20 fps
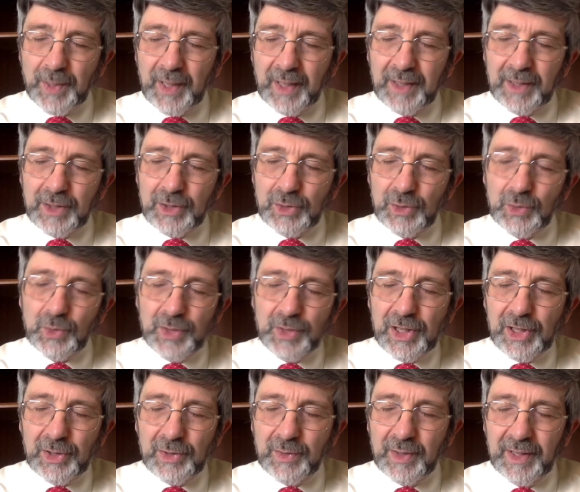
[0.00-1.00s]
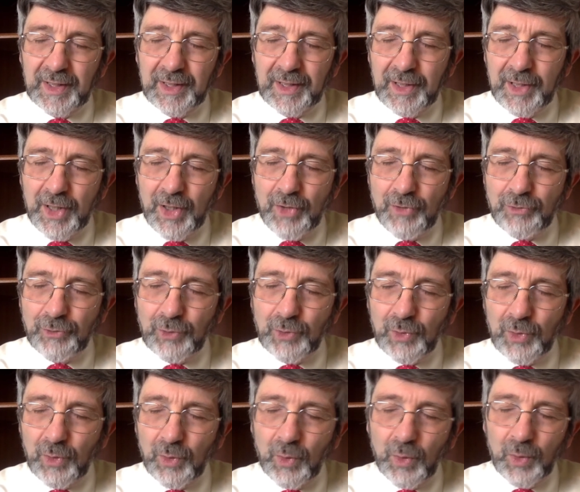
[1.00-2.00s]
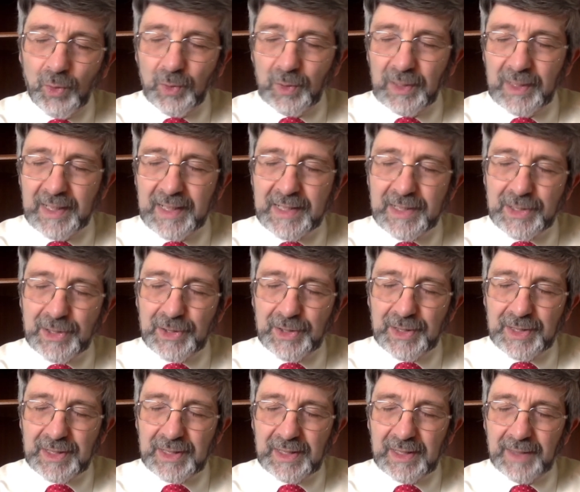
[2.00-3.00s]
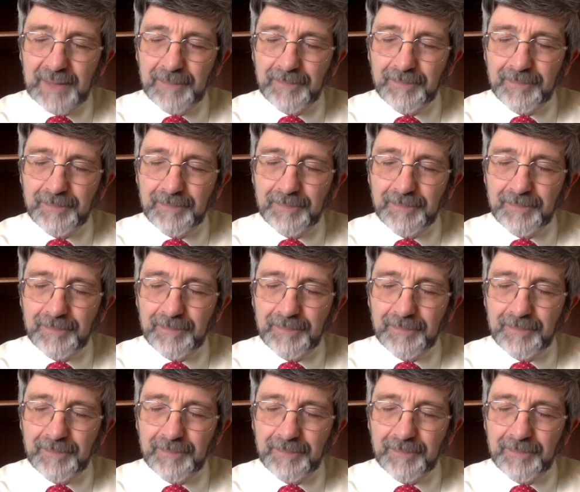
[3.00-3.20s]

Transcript: and adore you for all eternity.